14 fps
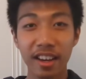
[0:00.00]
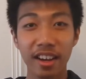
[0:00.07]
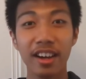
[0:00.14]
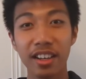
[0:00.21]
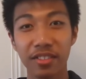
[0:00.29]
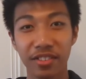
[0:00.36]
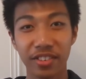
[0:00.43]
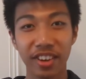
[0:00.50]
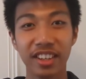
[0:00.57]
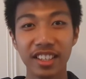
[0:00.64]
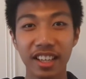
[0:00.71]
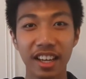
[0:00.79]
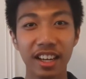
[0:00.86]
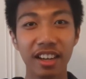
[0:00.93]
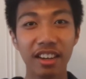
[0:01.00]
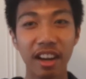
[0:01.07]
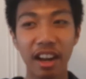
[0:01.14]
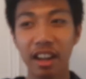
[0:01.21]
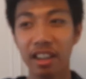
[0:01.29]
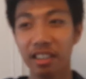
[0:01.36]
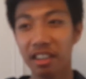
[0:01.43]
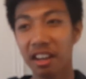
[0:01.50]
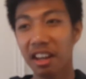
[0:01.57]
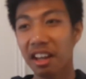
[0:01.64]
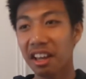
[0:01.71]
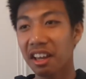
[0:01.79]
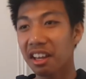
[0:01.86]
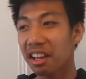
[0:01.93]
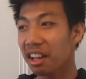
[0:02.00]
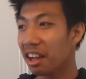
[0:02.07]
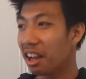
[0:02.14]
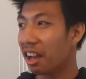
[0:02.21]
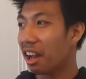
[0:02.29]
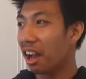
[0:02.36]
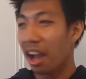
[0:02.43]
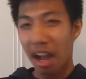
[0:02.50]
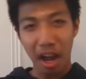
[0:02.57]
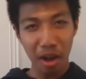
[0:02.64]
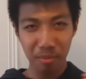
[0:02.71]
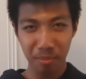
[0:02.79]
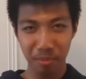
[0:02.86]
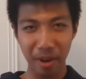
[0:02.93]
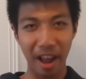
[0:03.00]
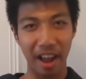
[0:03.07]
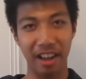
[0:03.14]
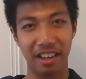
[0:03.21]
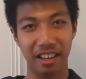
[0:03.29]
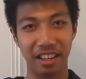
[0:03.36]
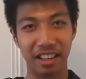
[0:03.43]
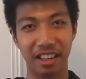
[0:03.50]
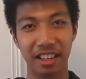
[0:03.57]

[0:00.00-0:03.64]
guys, Francis here and today I'm back,